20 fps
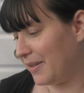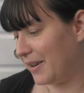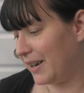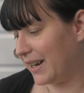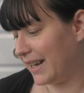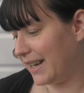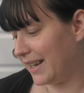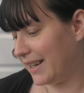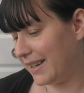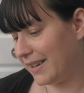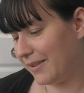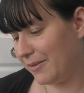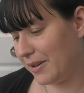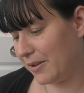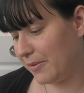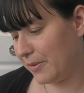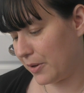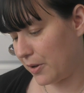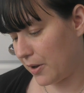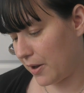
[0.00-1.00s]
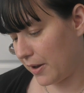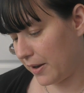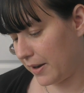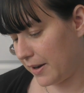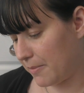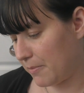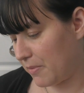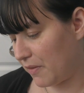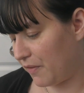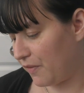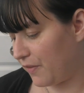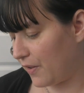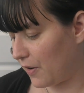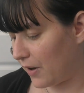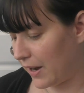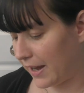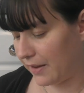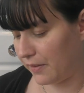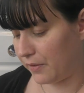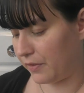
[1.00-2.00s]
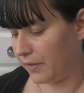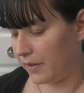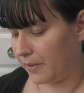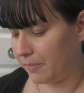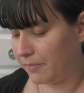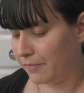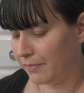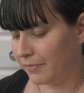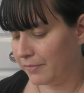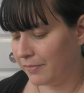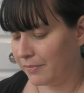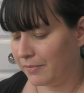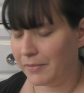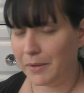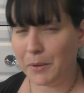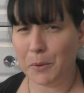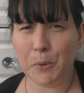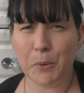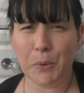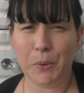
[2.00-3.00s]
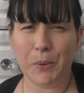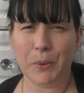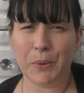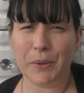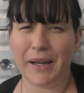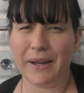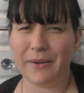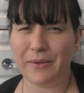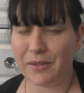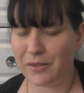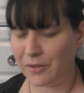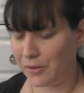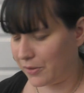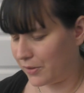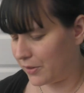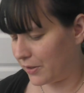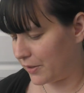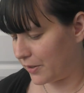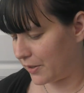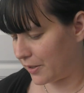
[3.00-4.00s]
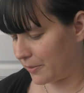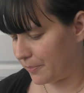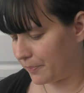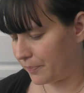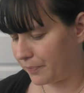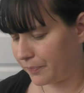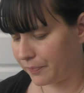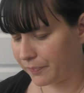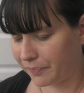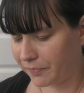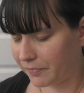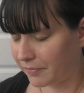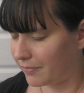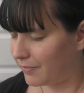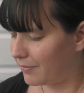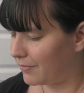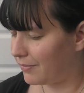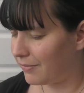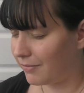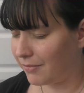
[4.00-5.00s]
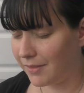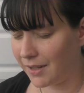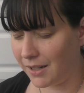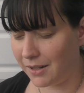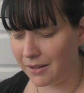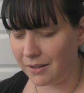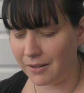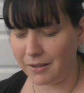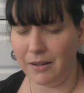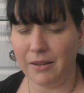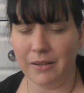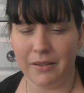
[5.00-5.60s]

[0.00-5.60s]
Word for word: right, where are we going? Number five. Oh, that was not good. Oh,